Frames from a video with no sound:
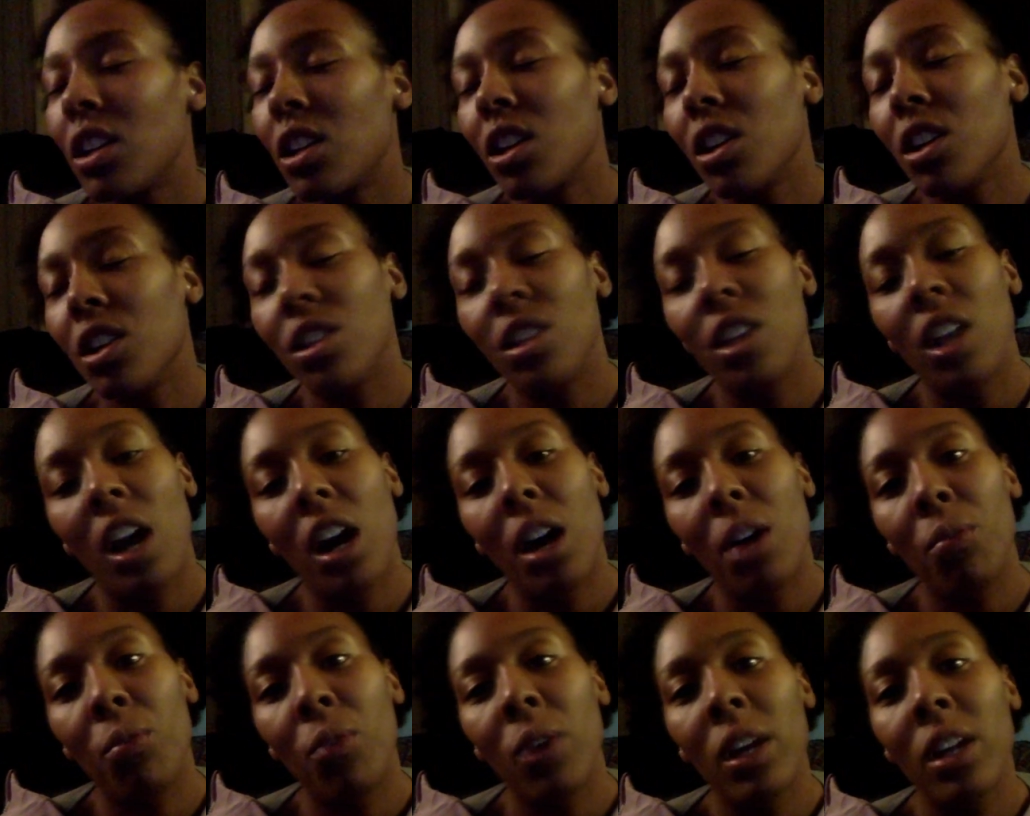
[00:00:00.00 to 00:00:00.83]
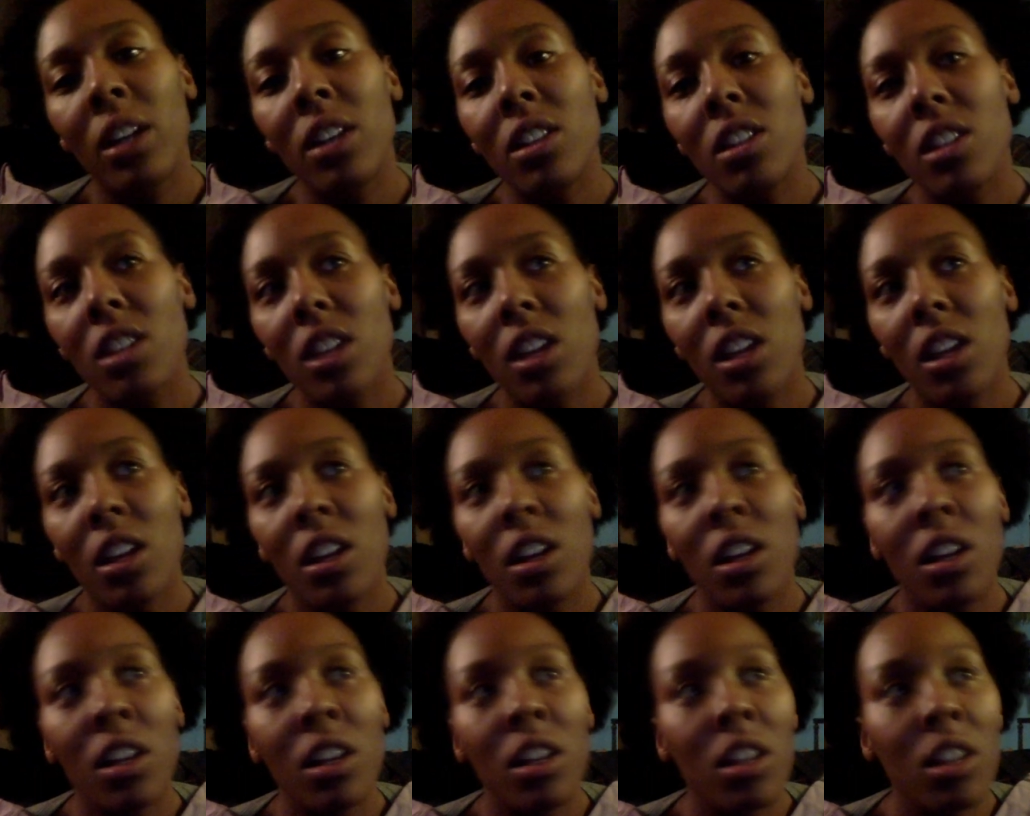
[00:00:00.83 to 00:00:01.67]
could not wait to get
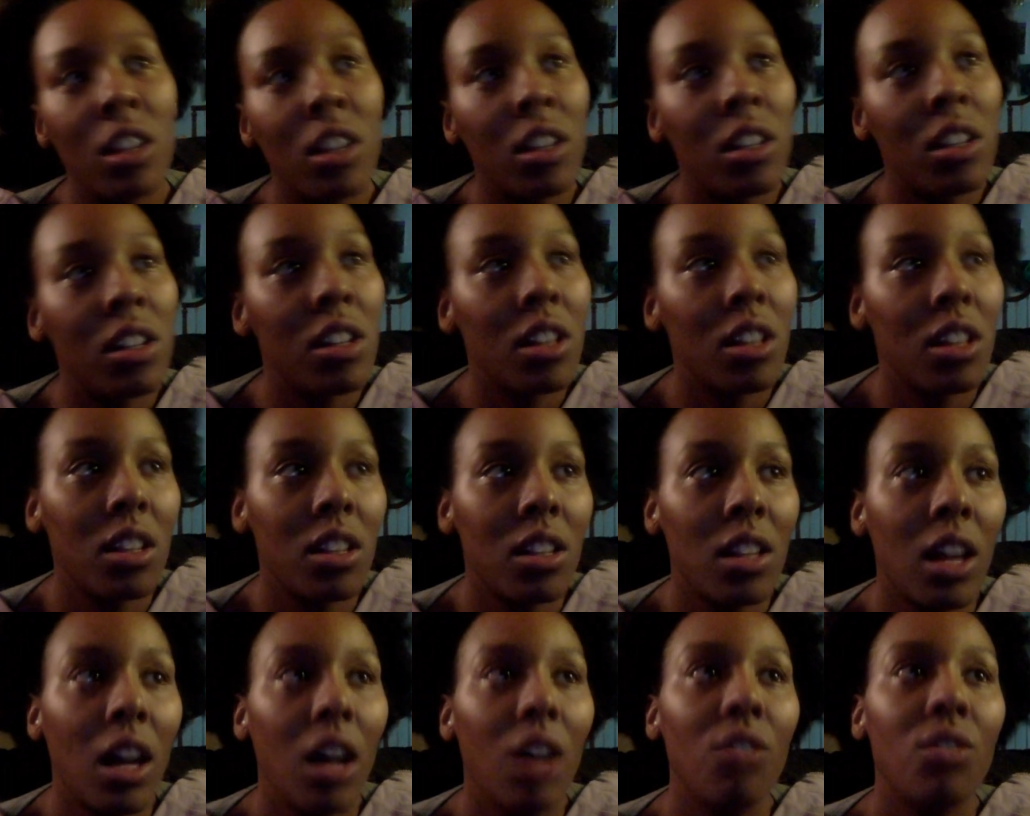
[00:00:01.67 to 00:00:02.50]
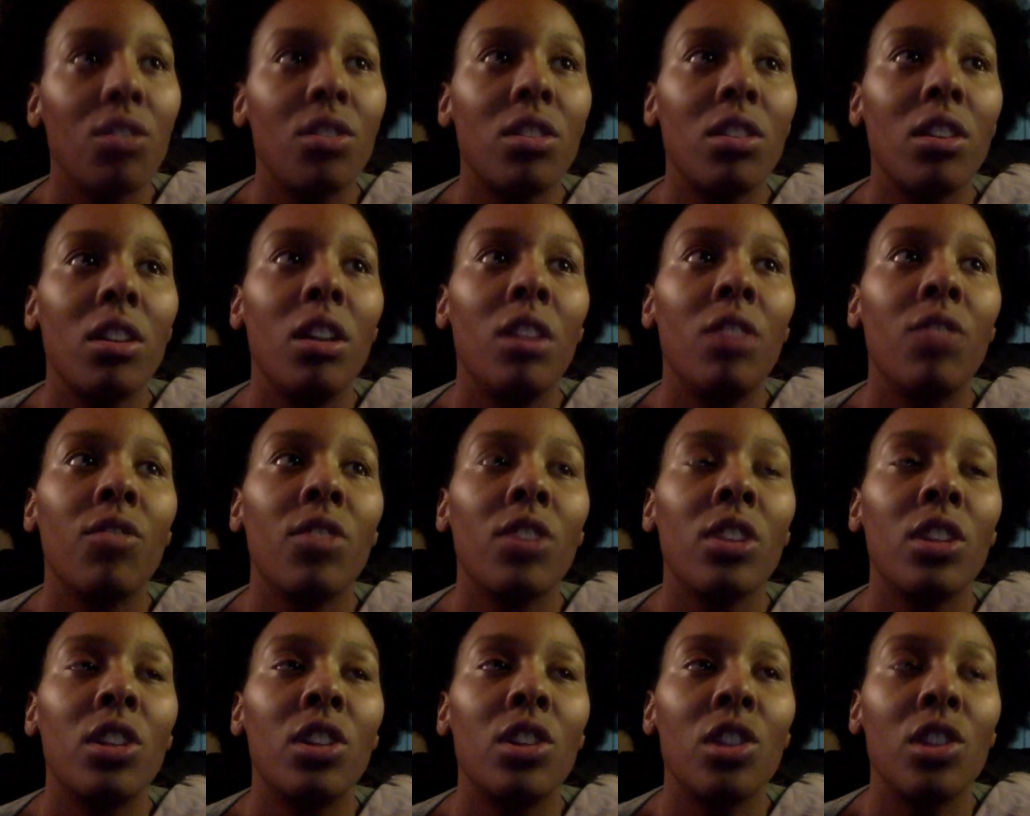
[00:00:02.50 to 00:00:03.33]
into this house and
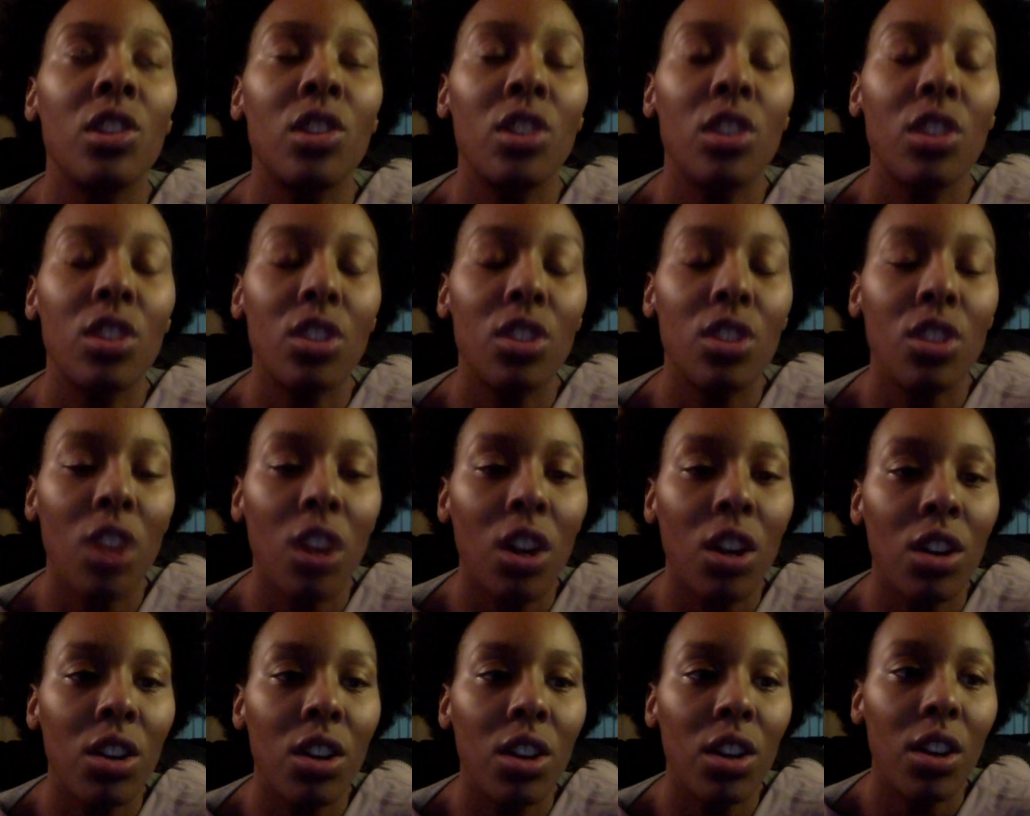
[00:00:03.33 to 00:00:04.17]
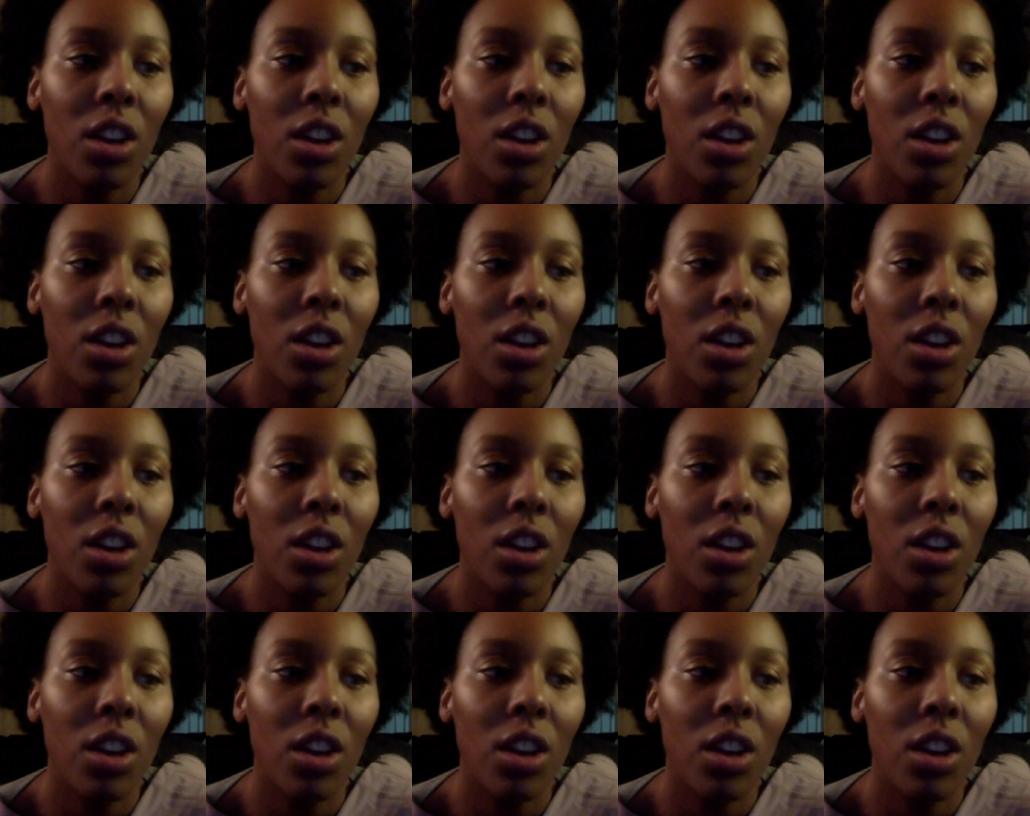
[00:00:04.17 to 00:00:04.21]
really just start,